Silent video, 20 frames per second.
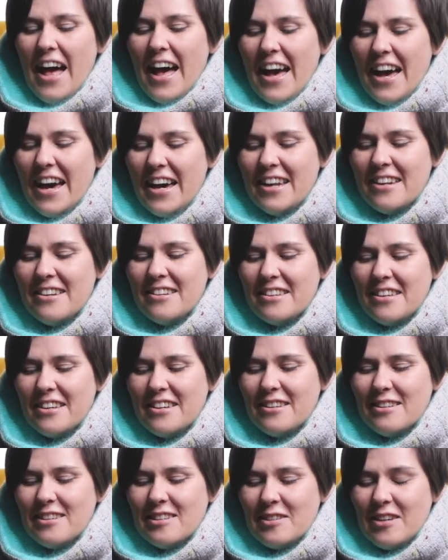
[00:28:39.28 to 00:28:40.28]
and
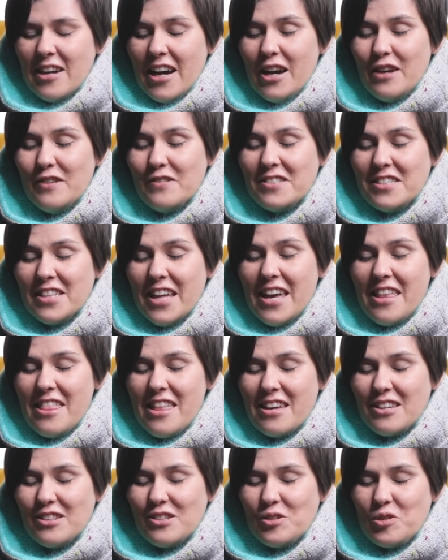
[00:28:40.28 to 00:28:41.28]
uh, I say
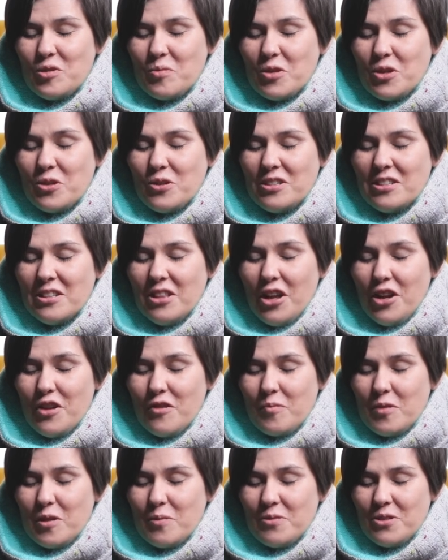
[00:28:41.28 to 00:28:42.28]
that too because a lot
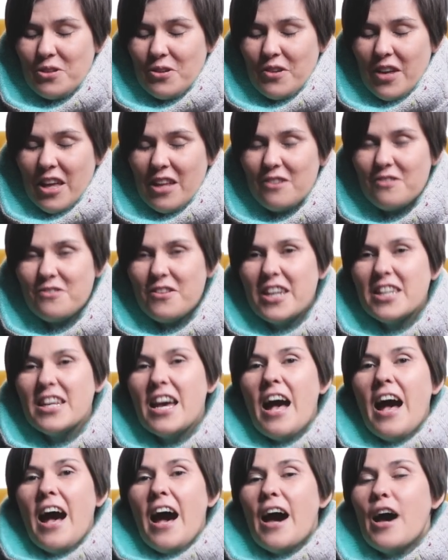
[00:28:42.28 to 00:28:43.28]
of people don't get it right.
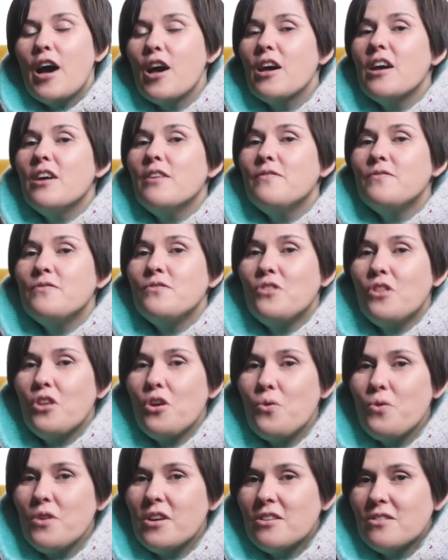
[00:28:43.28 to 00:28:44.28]
I have
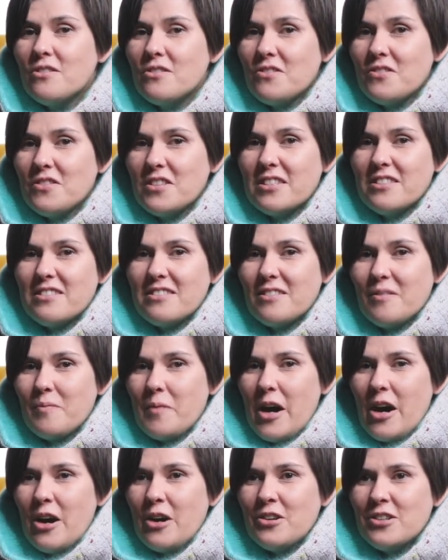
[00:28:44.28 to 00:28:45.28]
no interest
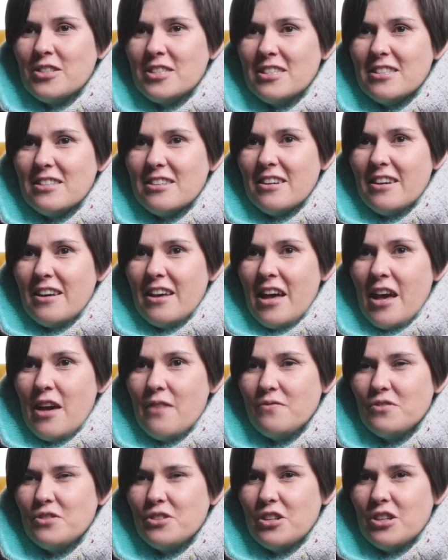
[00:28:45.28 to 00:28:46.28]
about
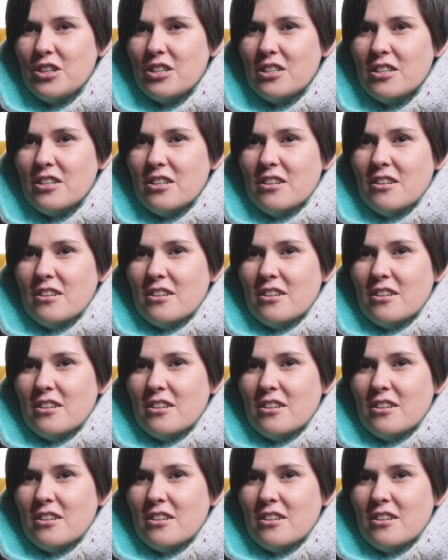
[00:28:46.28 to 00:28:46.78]
ever